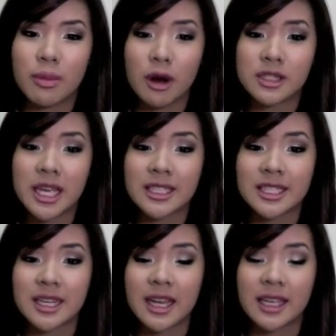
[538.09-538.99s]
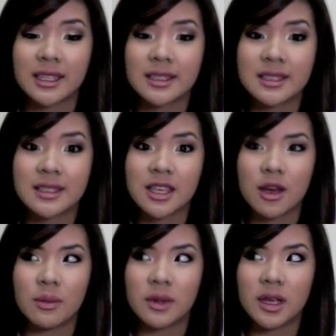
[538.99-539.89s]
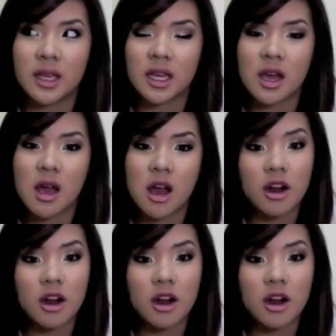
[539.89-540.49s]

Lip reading: bartend tonight. So I'm like, all